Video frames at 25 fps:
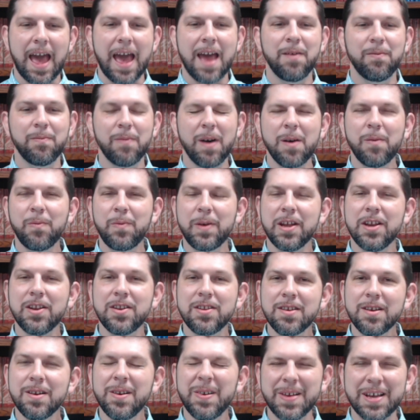And what we
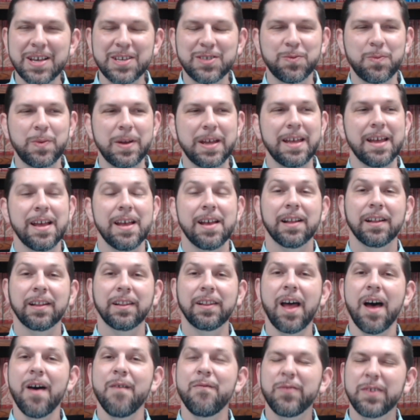do is we
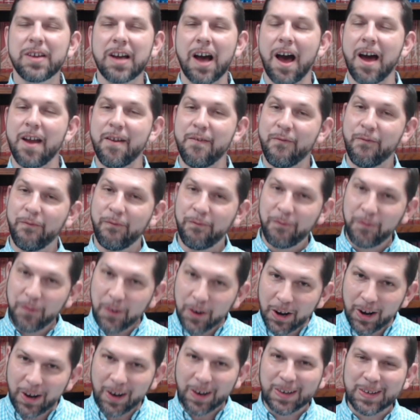love God
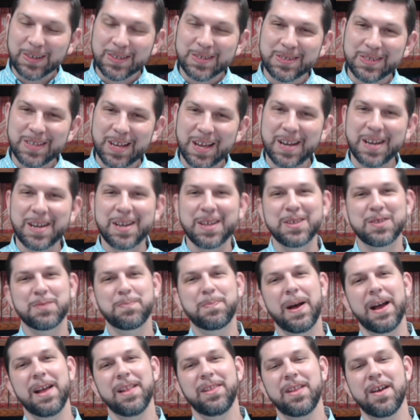first. And it is
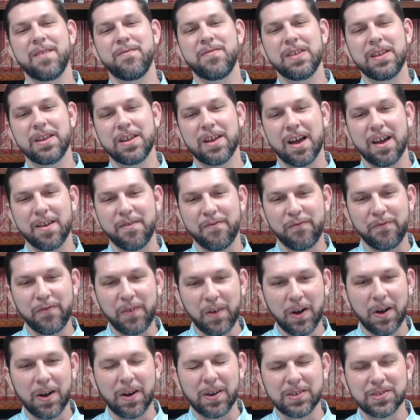by loving God
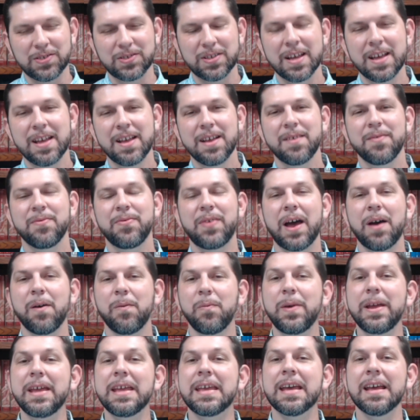first
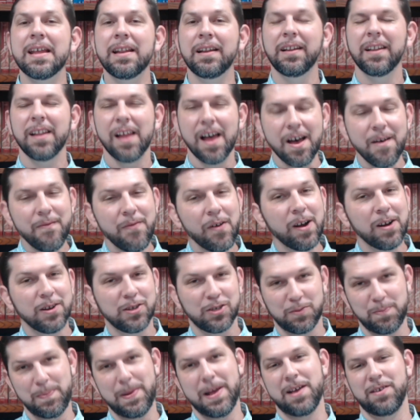that we can love our
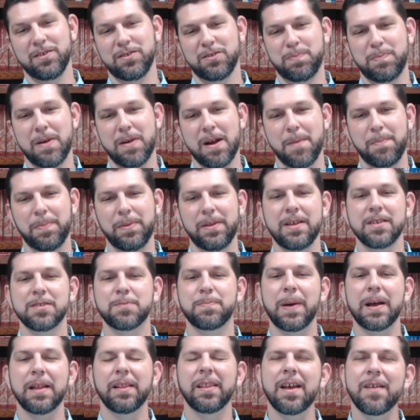spouse properly. It's
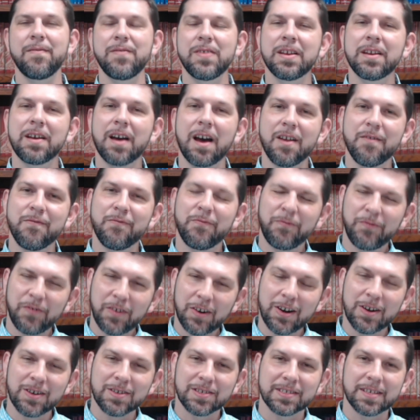by loving God
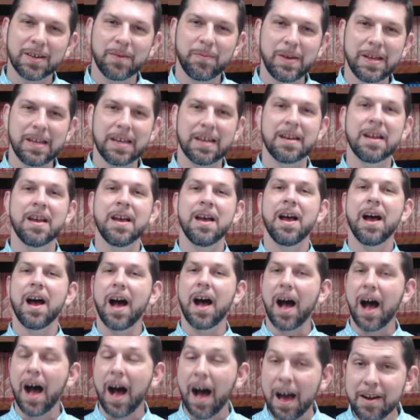first that we can
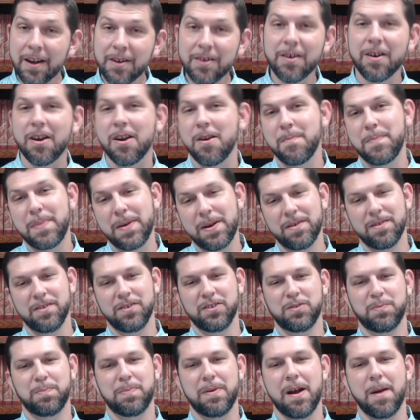honor our
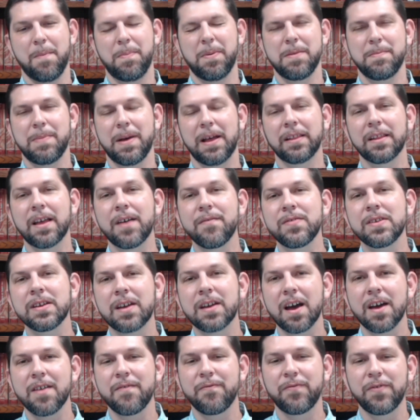parents properly, by loving
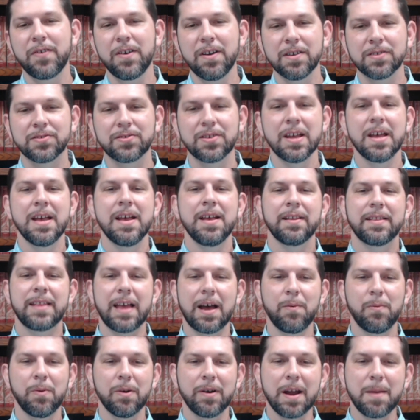God first,
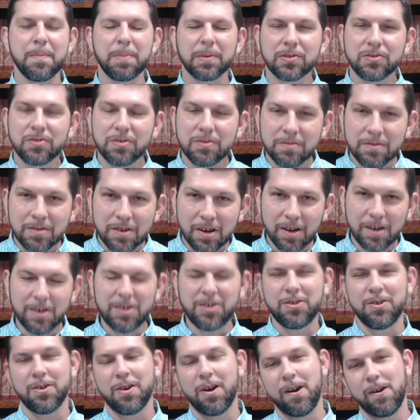that we're able to
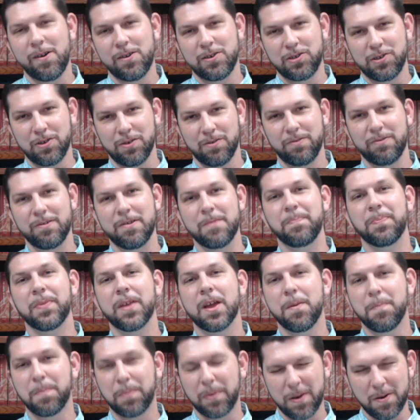nurture our children
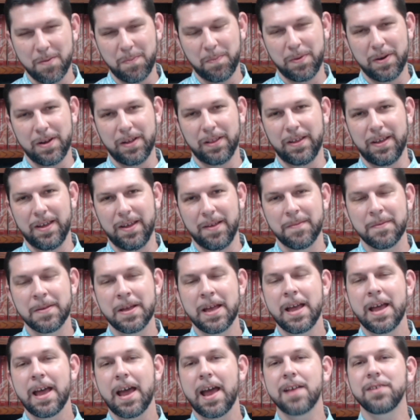appropriately.
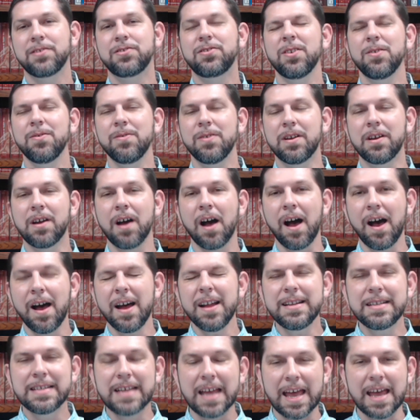And so
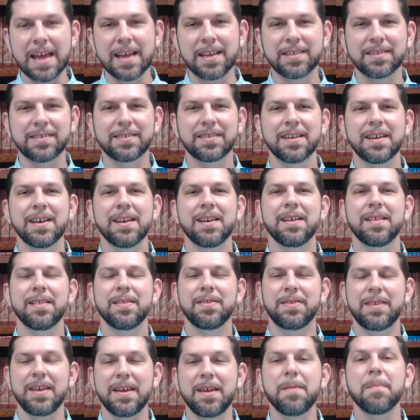God takes
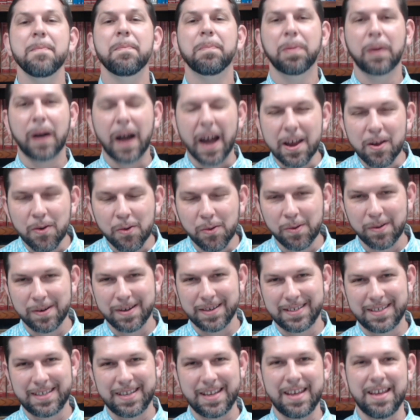the
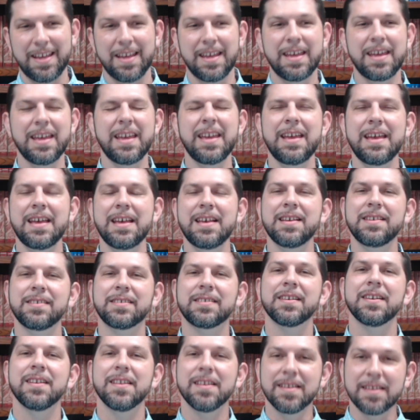priority. He
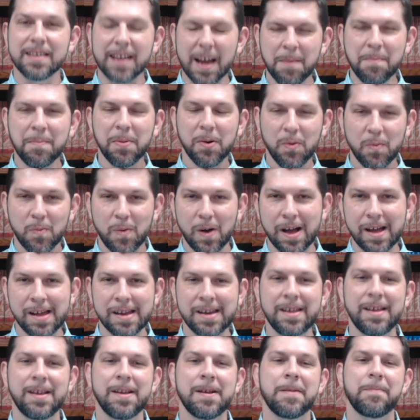is number
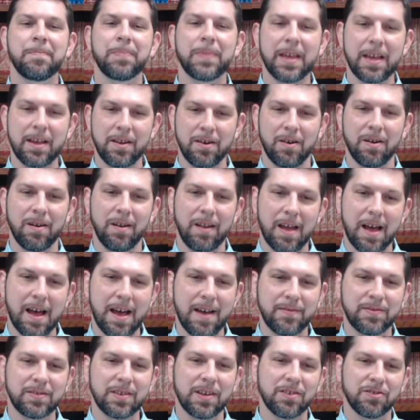one in our
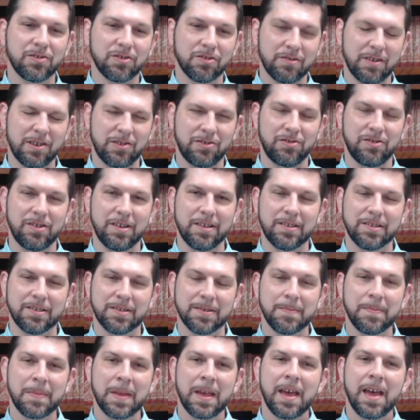lives as Christians.